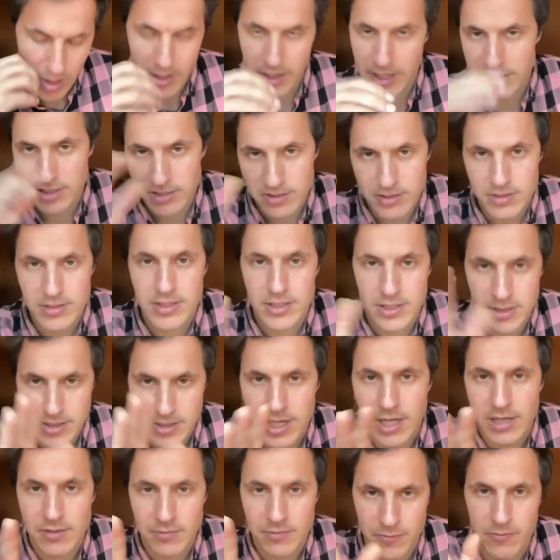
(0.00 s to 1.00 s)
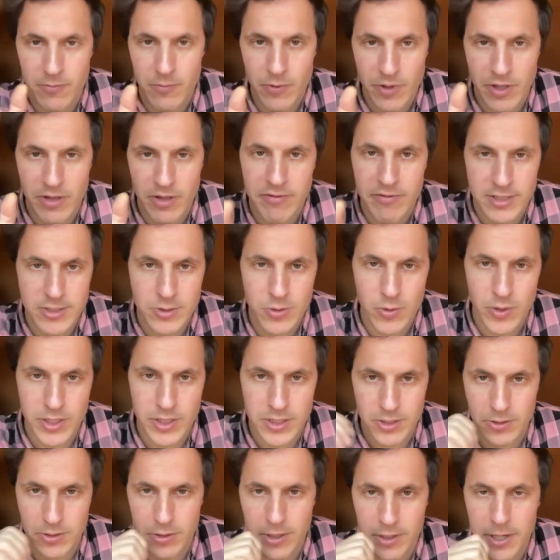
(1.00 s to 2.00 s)
Well, let's start with the first
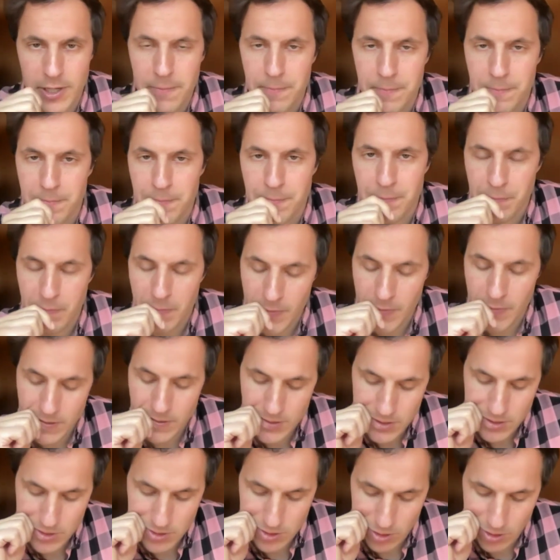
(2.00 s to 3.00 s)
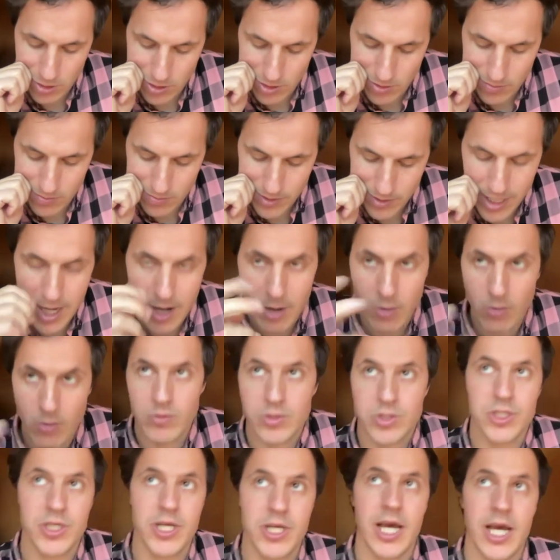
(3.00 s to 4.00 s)
question, okay? So
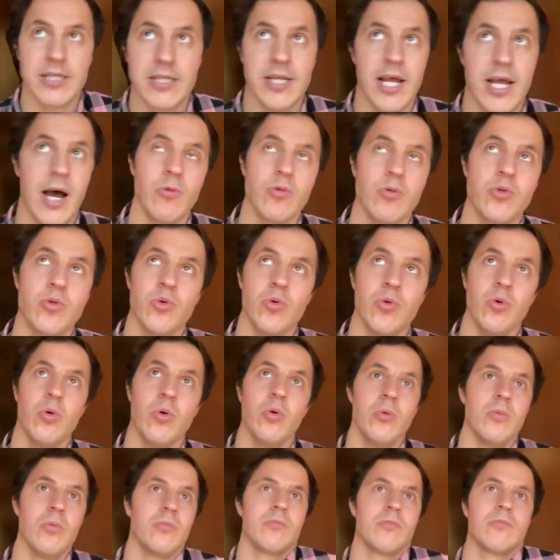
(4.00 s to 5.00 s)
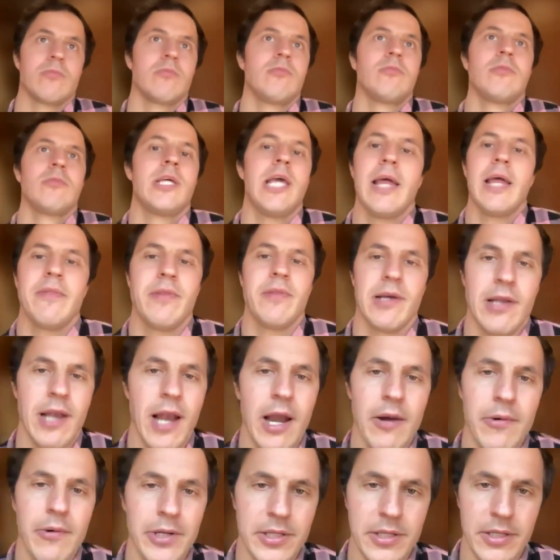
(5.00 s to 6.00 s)
how she asked how to get the
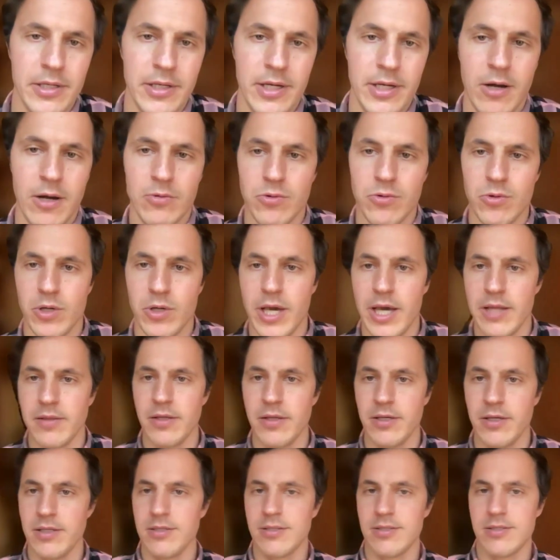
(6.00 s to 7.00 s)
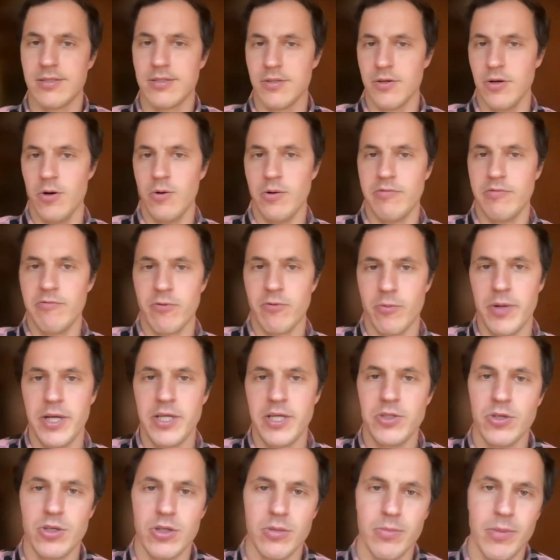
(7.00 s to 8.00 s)
clarity, how to get this,
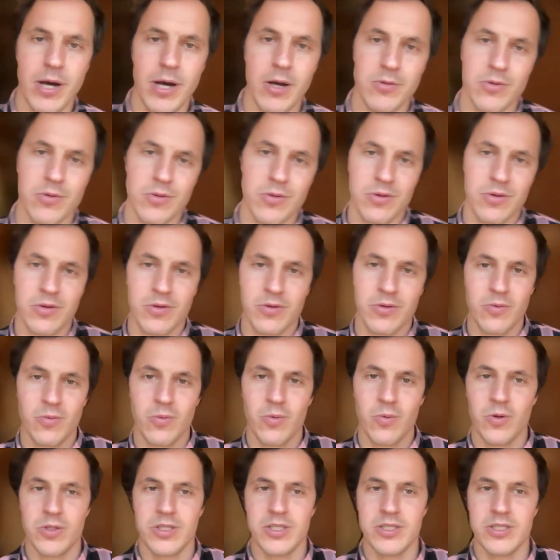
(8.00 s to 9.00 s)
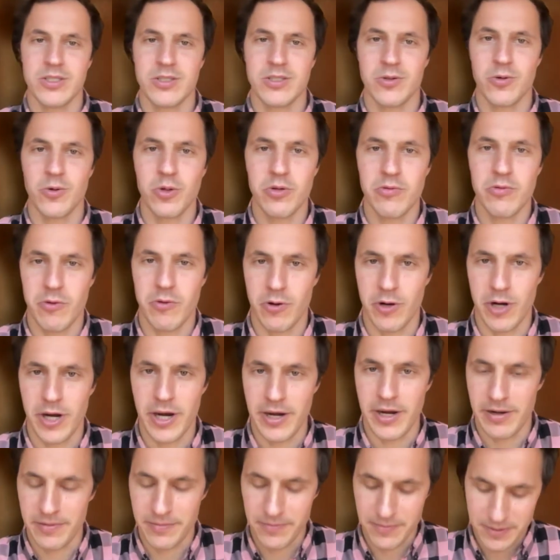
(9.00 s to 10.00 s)
information about what is good for
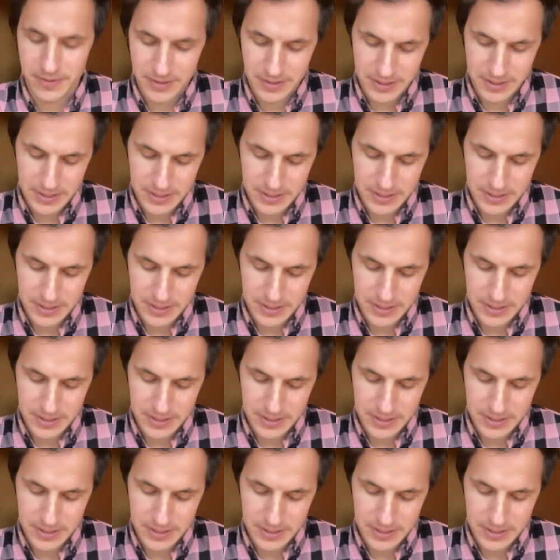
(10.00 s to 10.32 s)
her.